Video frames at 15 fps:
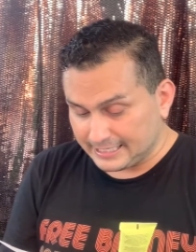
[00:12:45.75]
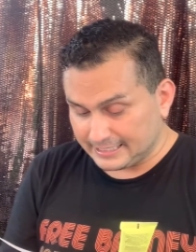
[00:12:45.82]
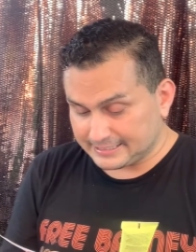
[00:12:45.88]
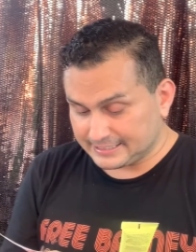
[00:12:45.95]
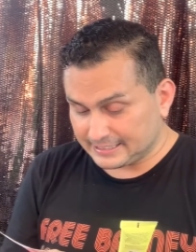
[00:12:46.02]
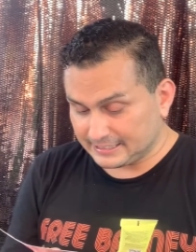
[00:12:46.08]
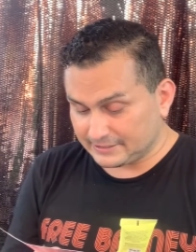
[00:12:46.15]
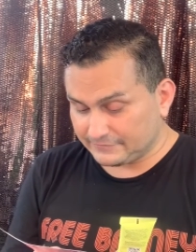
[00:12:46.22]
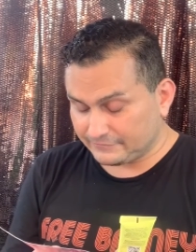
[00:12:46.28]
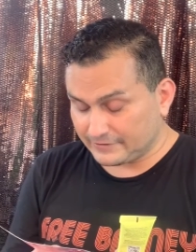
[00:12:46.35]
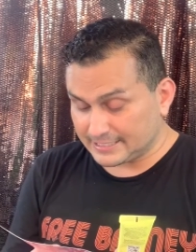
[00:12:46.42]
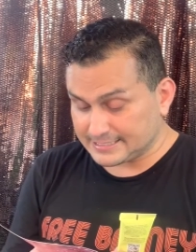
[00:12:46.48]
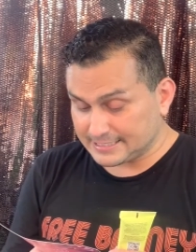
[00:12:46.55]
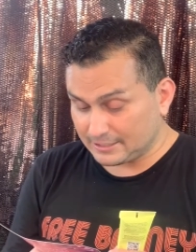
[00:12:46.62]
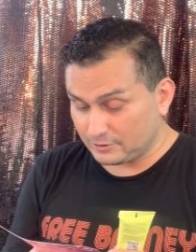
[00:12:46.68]
It
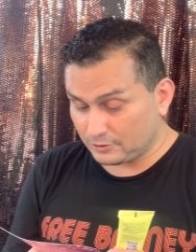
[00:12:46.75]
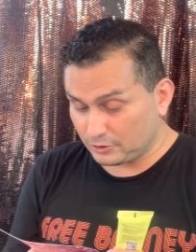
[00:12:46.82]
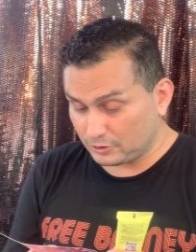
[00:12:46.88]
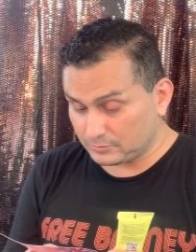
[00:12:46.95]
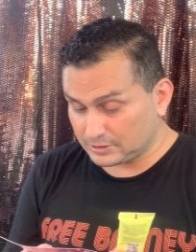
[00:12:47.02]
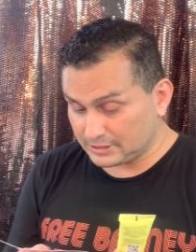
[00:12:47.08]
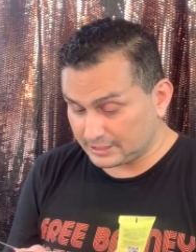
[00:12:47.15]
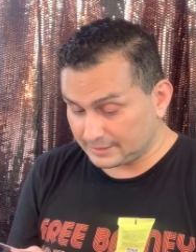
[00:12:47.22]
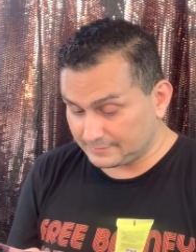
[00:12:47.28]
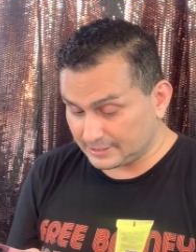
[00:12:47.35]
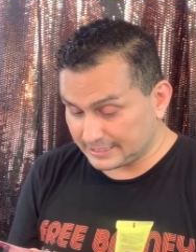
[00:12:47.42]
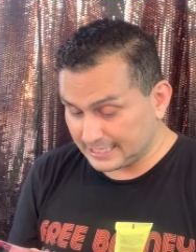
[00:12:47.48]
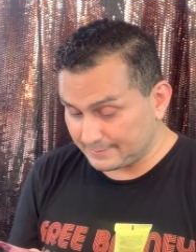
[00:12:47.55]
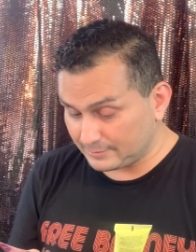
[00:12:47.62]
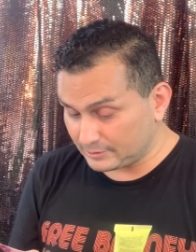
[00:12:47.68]
colorifies at home,
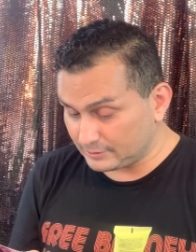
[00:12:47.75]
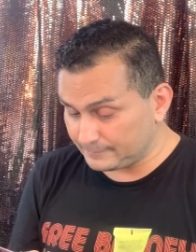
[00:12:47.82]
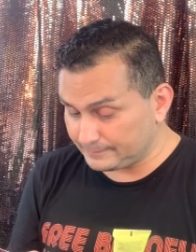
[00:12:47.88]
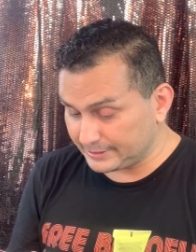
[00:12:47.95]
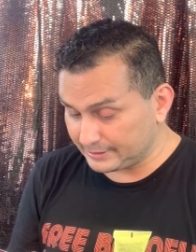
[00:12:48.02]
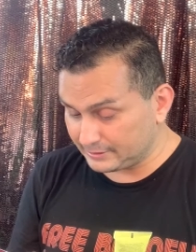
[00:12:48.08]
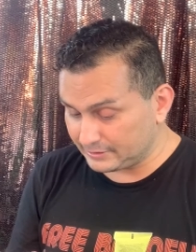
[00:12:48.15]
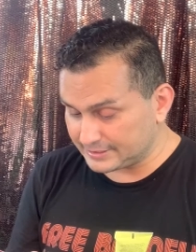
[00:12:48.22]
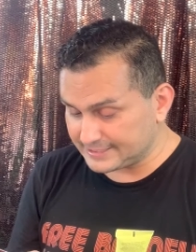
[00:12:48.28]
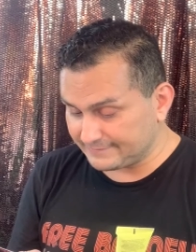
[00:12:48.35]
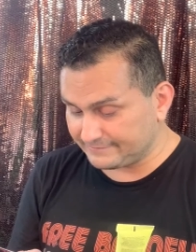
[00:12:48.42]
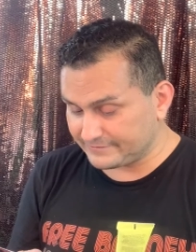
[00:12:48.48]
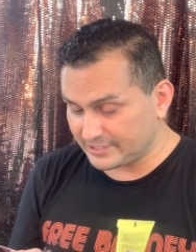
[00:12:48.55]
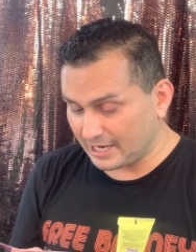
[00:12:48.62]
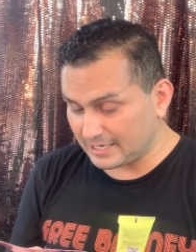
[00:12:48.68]
chemical peel. It
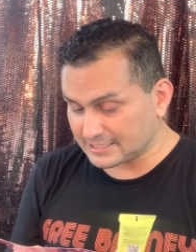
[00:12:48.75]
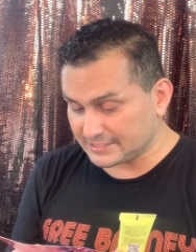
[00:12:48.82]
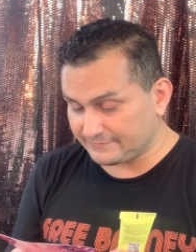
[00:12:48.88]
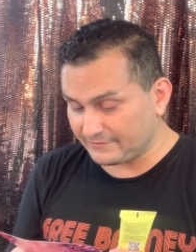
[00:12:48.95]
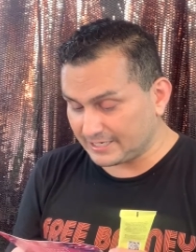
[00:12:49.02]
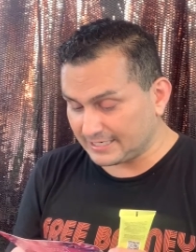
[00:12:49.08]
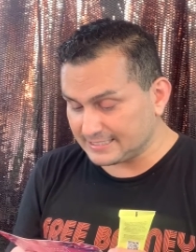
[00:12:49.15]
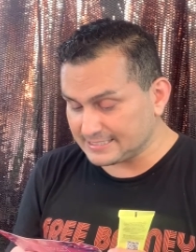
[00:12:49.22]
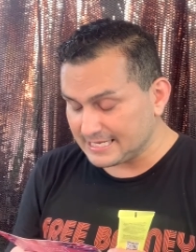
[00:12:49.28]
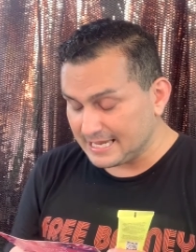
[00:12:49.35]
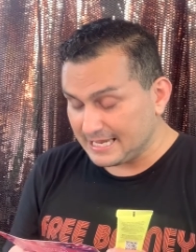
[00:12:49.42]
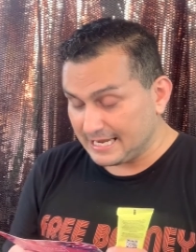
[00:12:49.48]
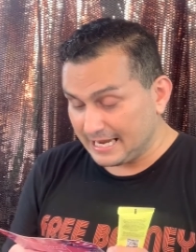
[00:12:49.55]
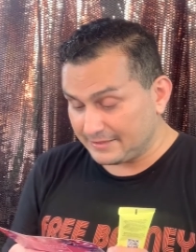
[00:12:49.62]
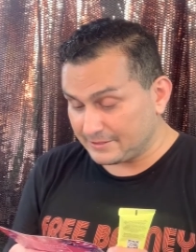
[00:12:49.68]
detoxifies
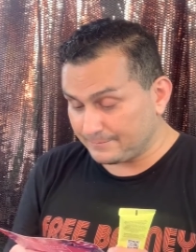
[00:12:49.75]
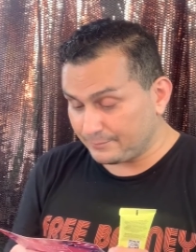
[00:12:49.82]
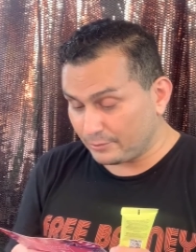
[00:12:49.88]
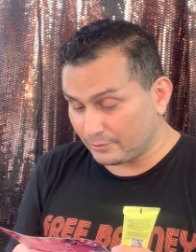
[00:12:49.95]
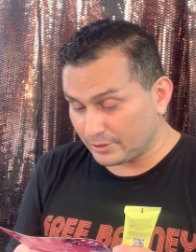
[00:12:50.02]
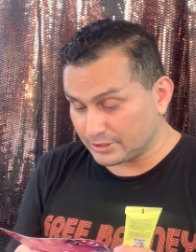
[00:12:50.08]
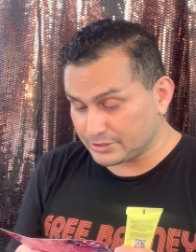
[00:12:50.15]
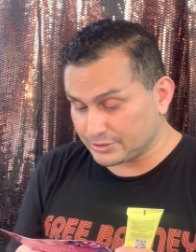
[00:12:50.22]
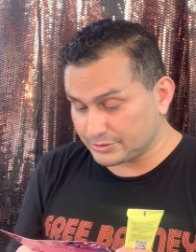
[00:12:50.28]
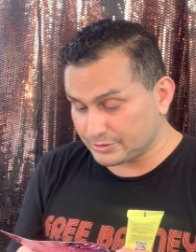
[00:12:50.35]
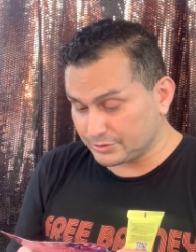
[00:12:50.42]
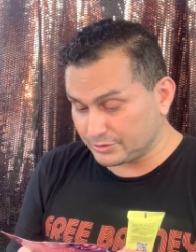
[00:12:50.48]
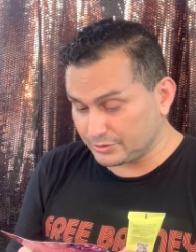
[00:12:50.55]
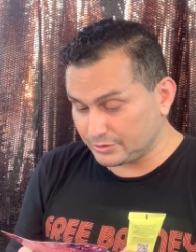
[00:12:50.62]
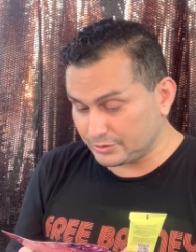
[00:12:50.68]
and the pores.